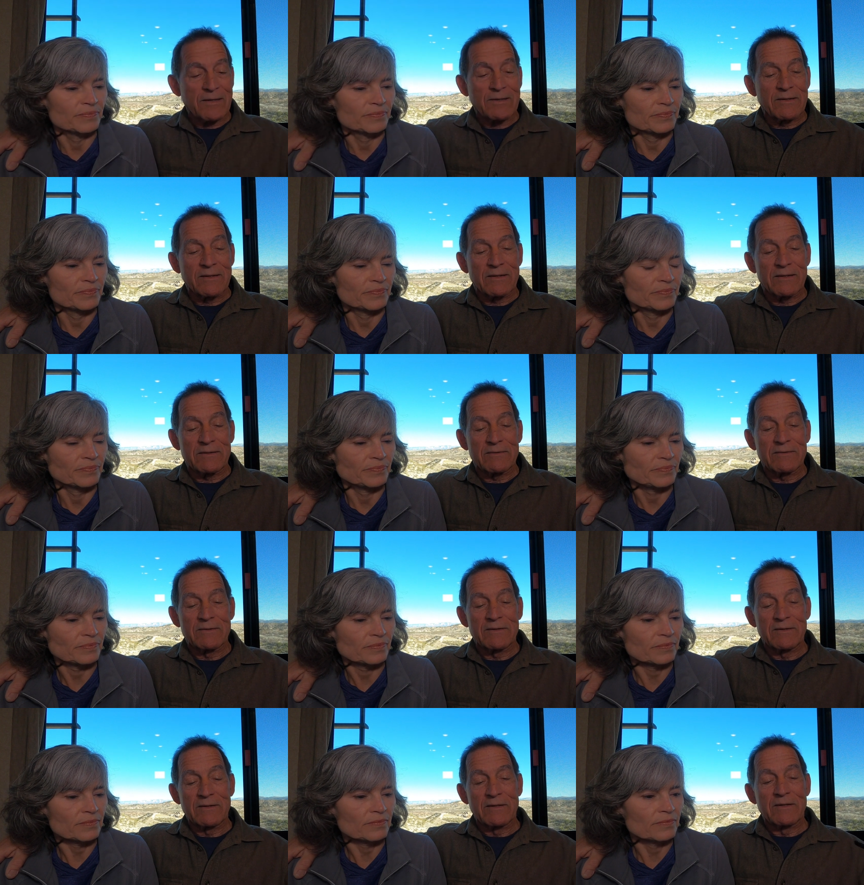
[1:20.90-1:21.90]
Speaker 1: that uh,
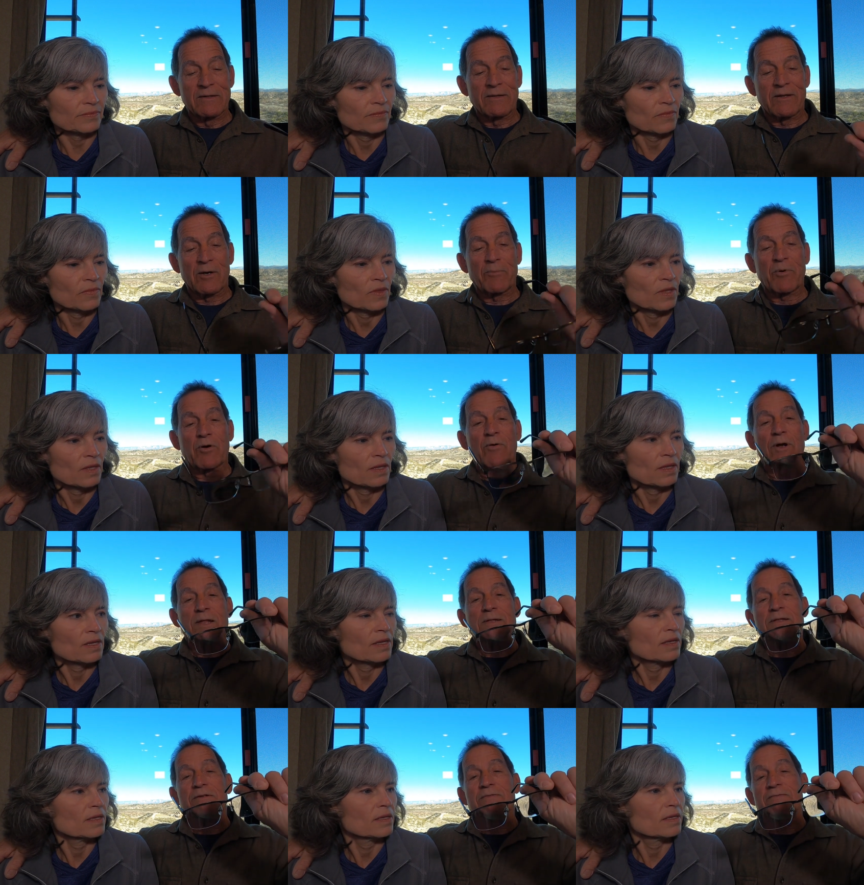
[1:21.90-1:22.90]
they're
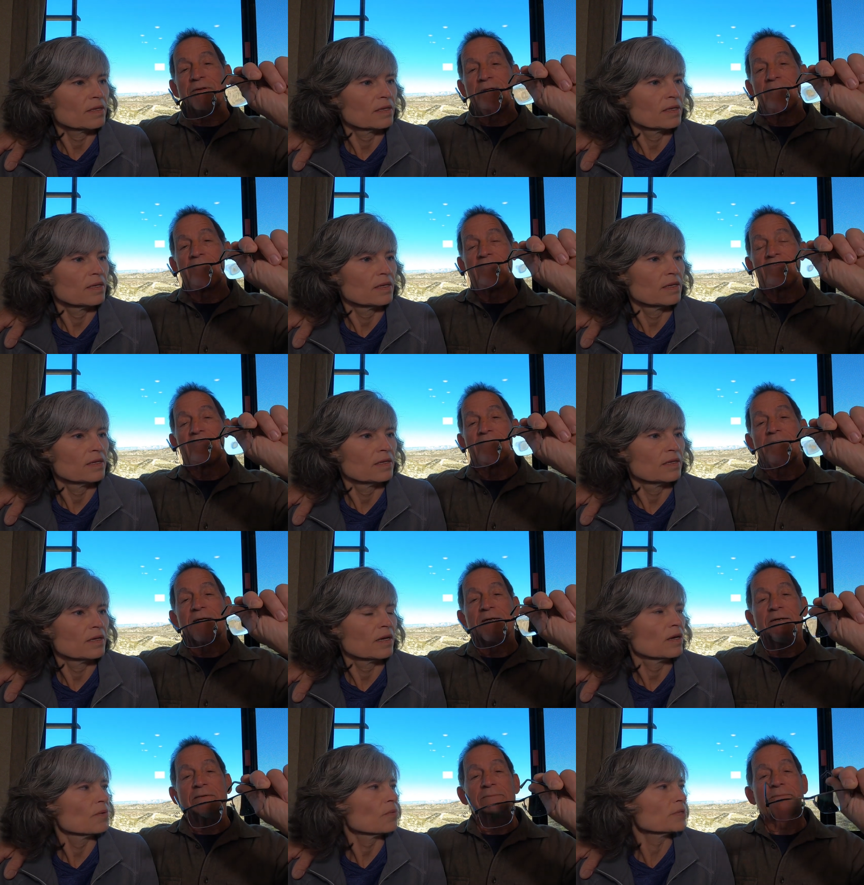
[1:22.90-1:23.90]
progressive and.
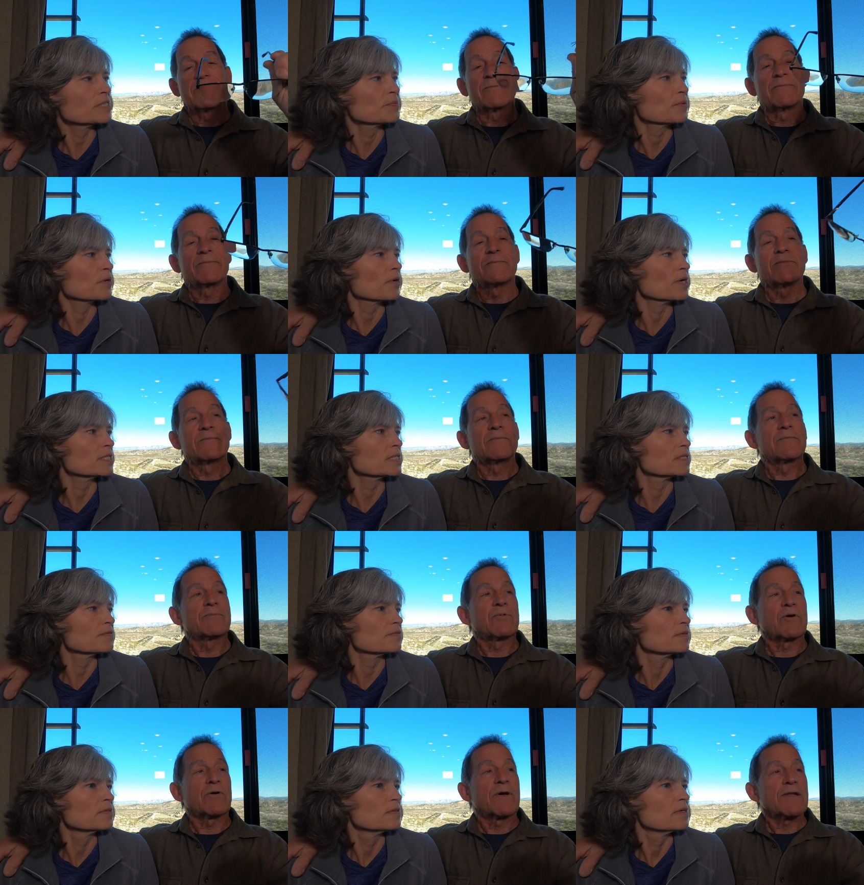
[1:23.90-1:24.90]
Um, What's
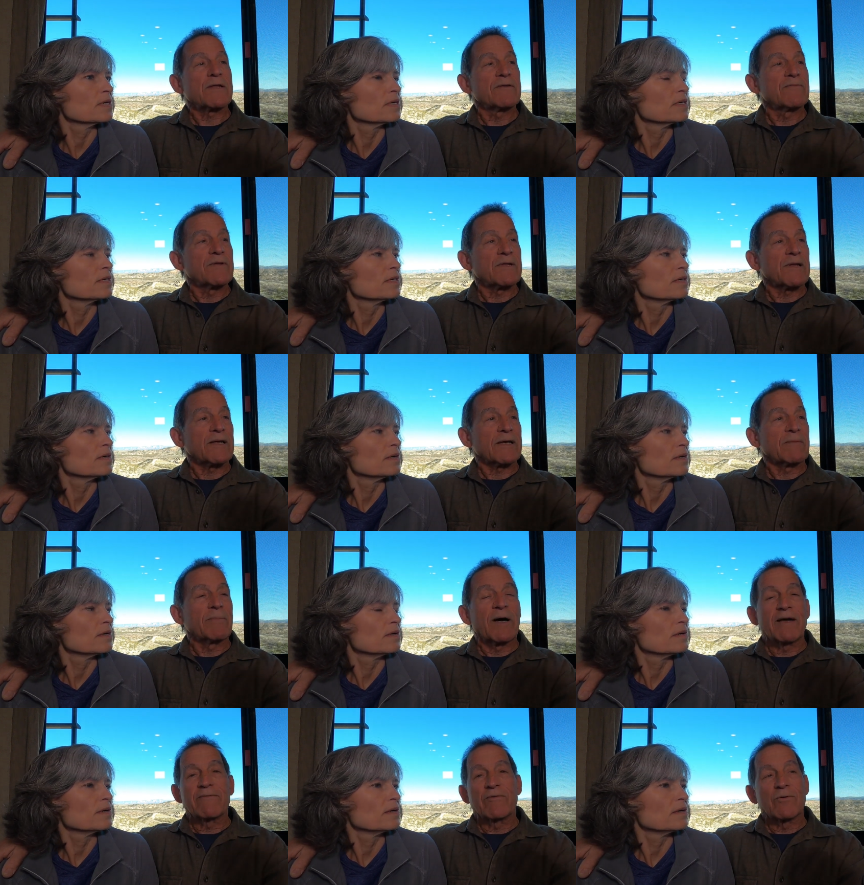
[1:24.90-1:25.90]
progressive? Progressive is like a
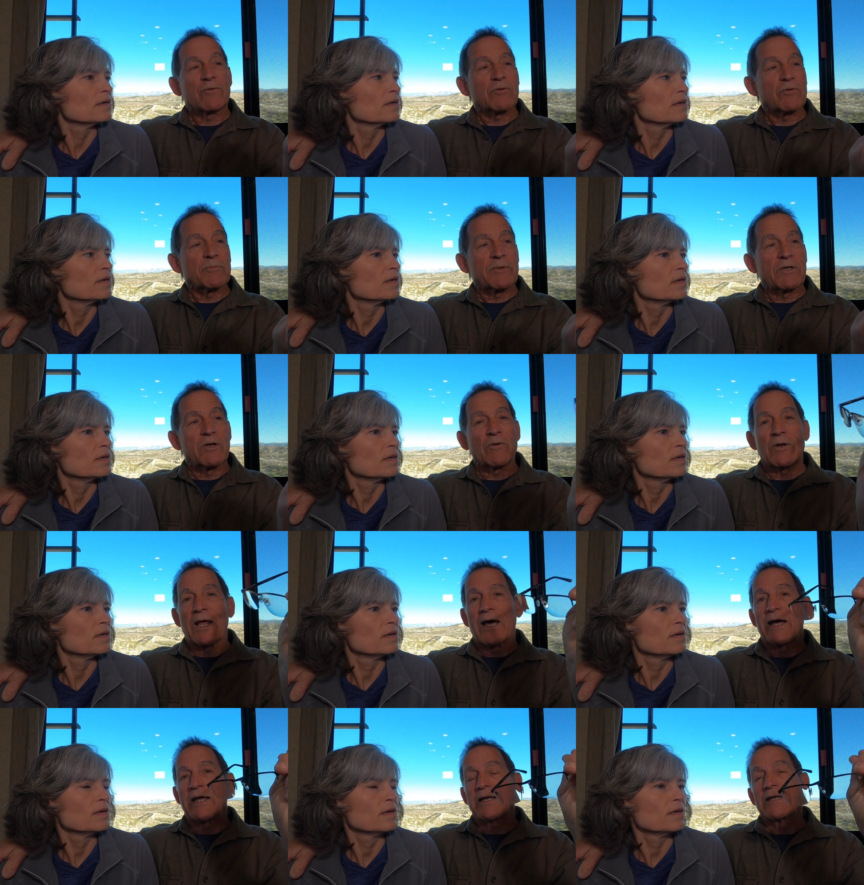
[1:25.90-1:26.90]
bifocal but no
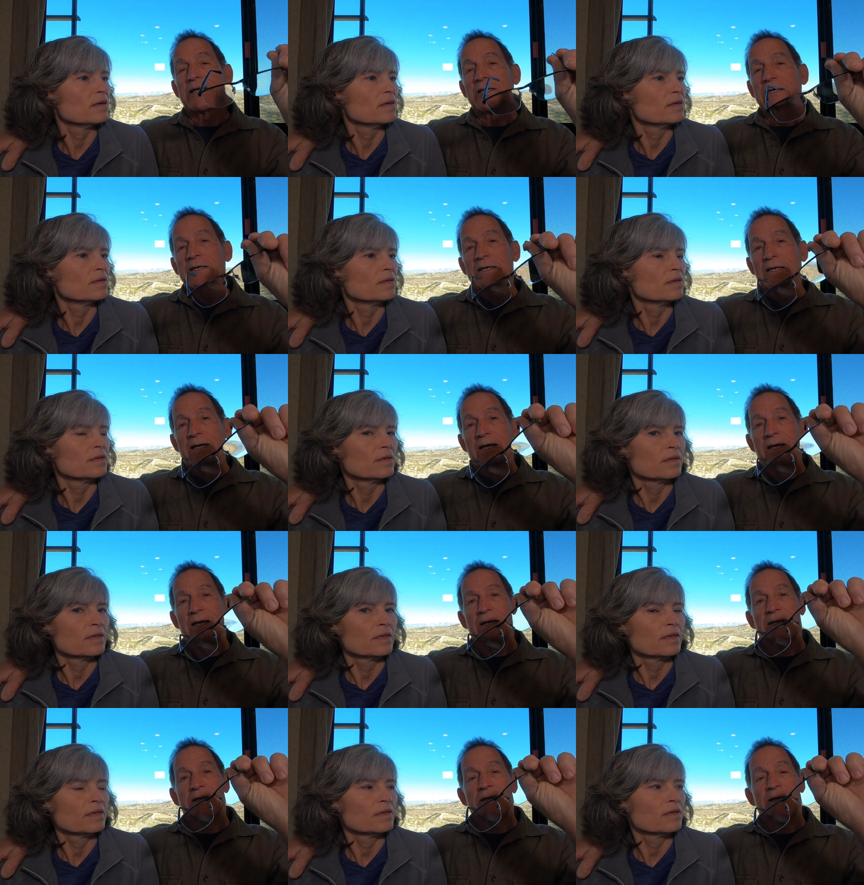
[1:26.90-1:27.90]
line
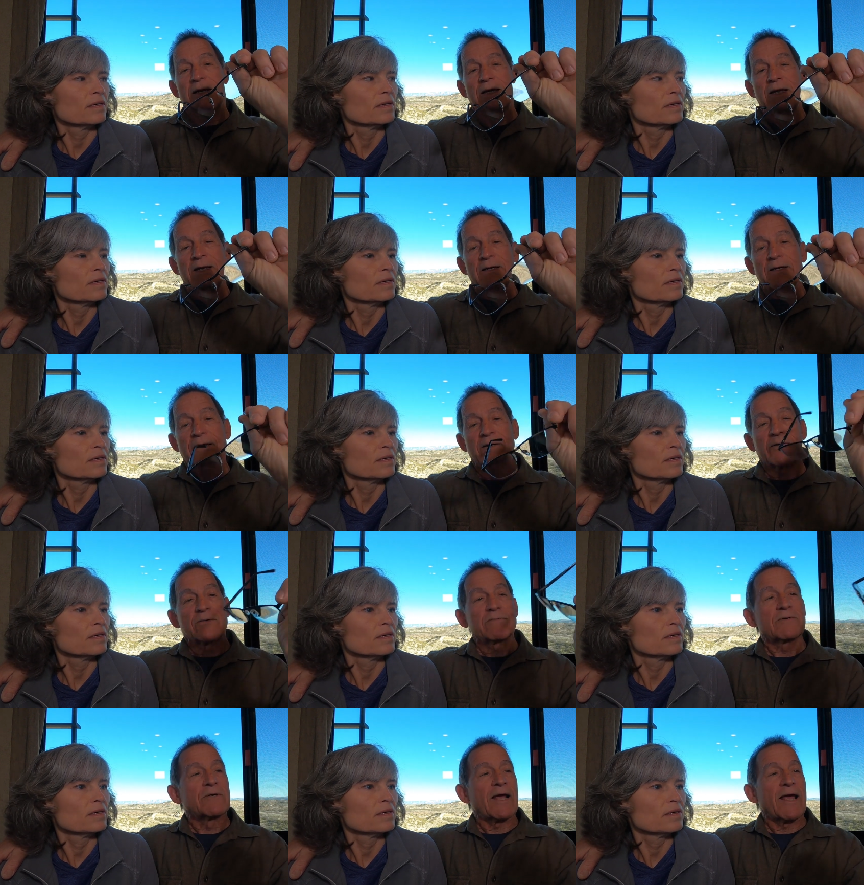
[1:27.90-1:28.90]
and and
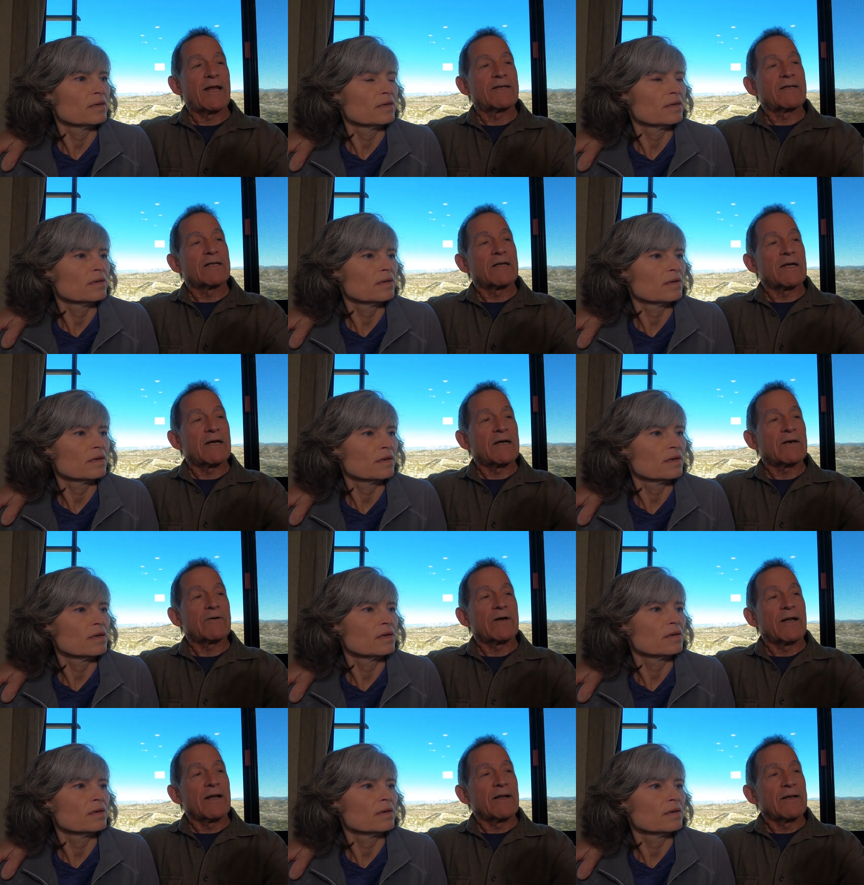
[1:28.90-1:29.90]
they're
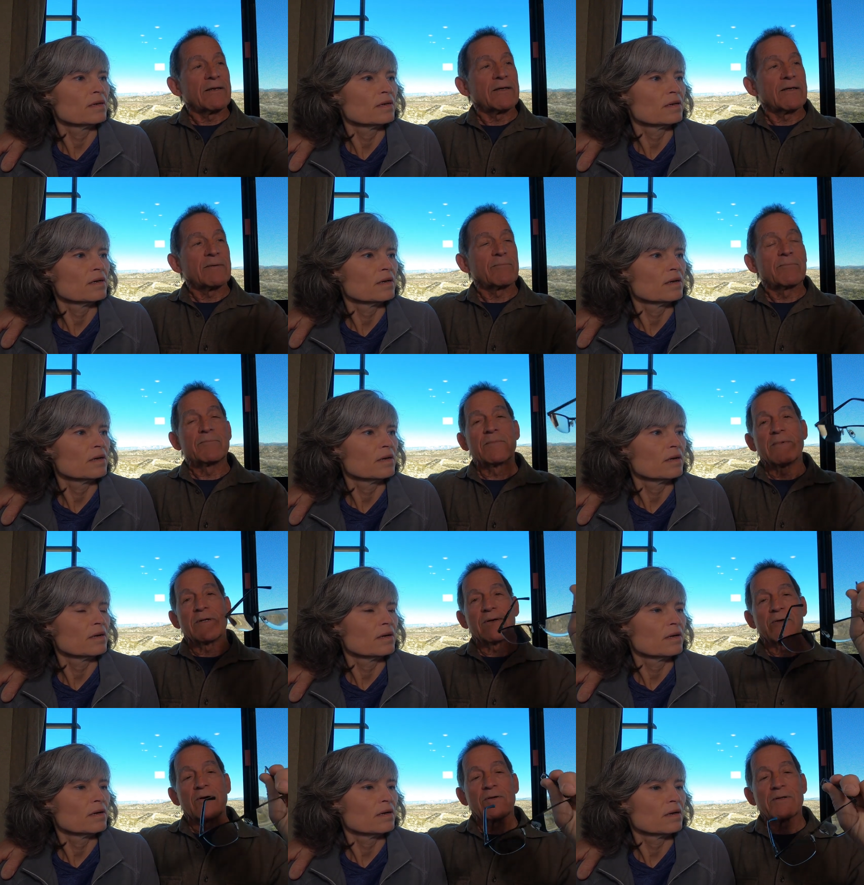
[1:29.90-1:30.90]
anti-glare and uh, they're